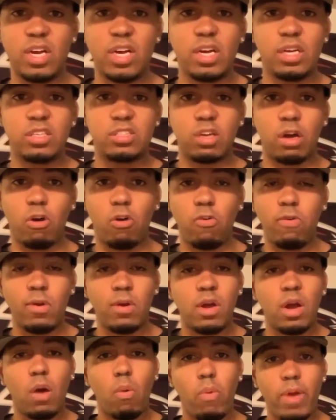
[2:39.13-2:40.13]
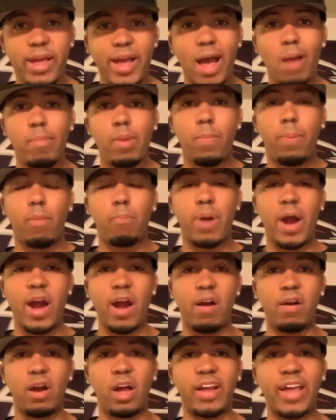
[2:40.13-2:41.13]
So we got to be
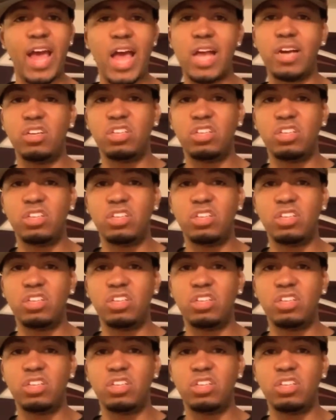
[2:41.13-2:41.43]
prepared, again,